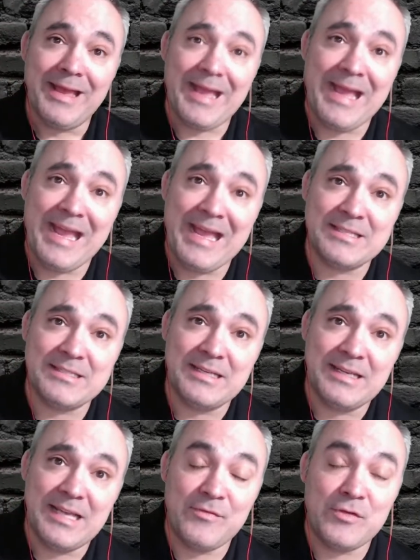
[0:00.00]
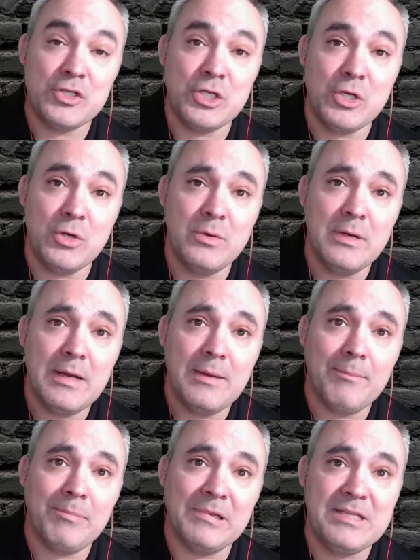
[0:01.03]
And if you do,
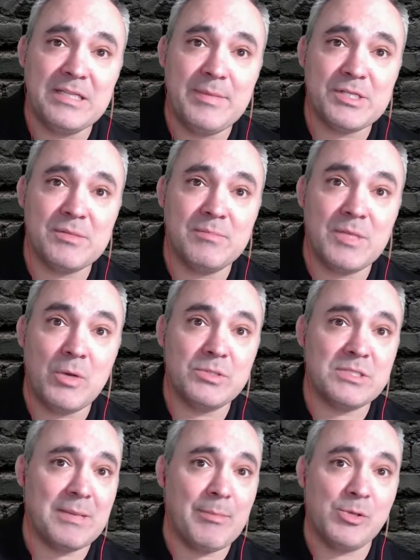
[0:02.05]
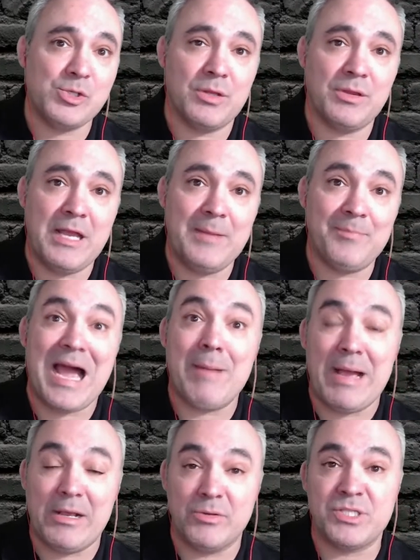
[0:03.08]
please leave me some notes. Tell me what you think. I
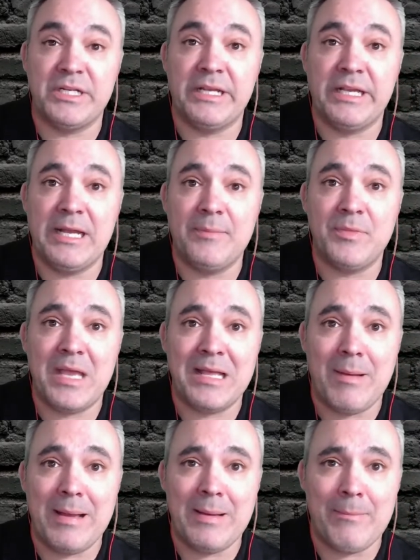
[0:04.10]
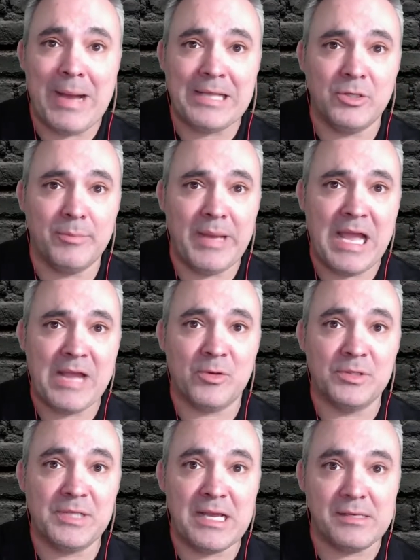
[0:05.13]
might go see it again, and I might do a
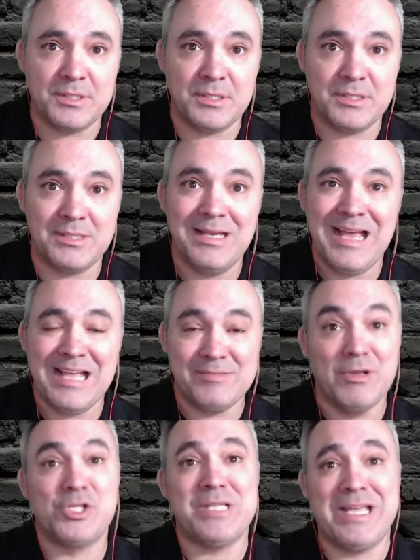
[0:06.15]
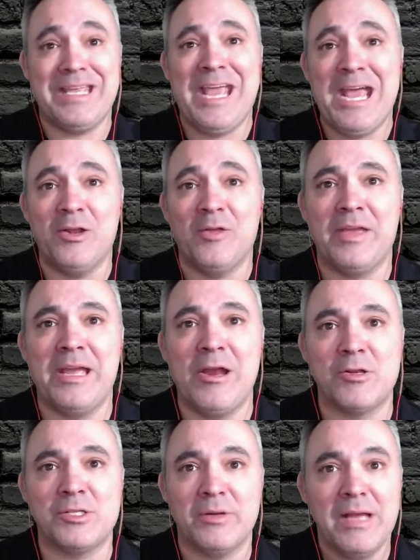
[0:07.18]
behavioral analysis as much as I can on the
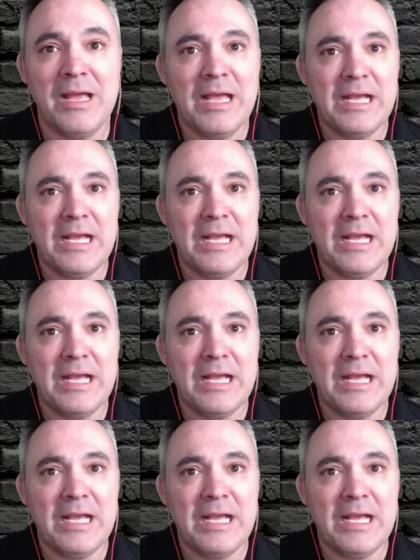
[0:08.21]
character.